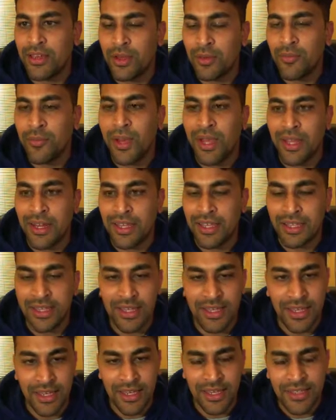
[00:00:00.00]
compiler
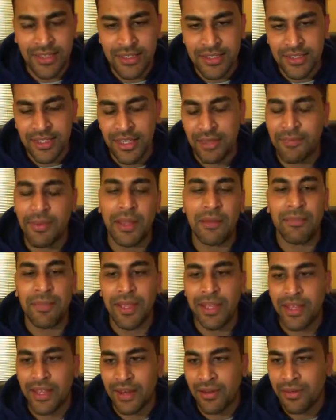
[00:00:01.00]
indicates there might be
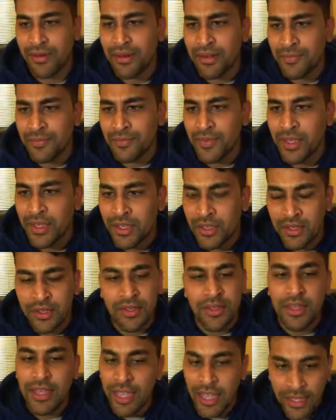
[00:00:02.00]
an error,
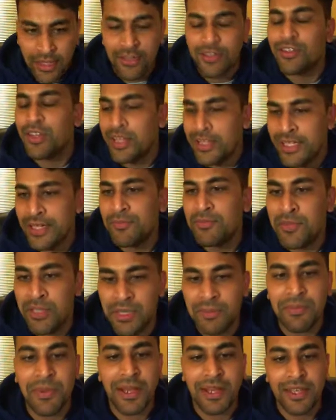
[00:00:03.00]
and attempt to
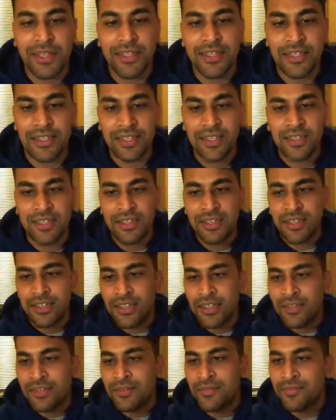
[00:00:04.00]
debug it.
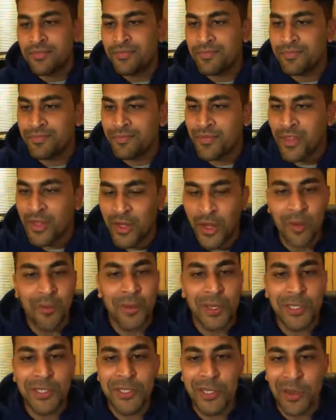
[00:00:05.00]

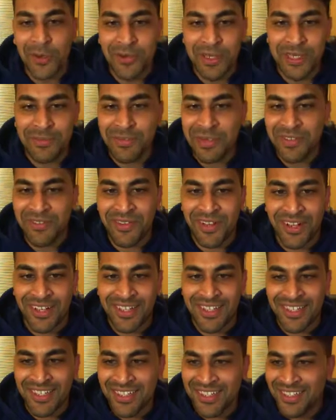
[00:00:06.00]
Nobody's code is
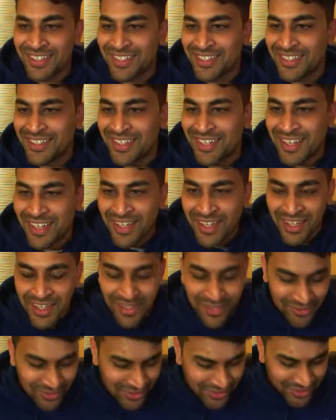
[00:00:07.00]
perfect.
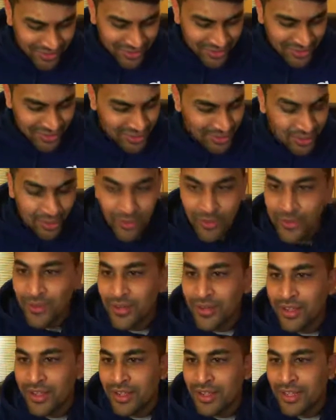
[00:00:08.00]
Right, so
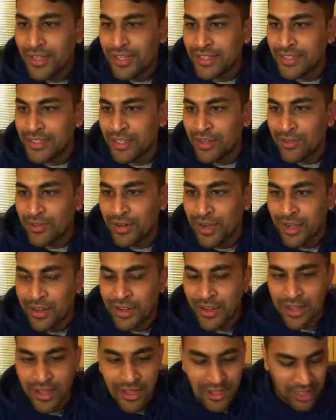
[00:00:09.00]
let's now
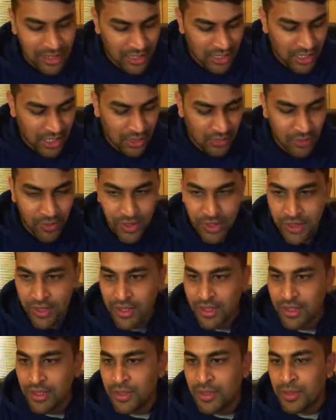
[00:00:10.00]
run our
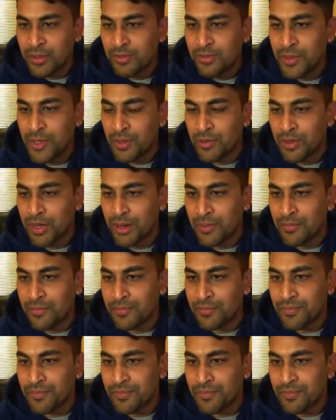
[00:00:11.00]
program.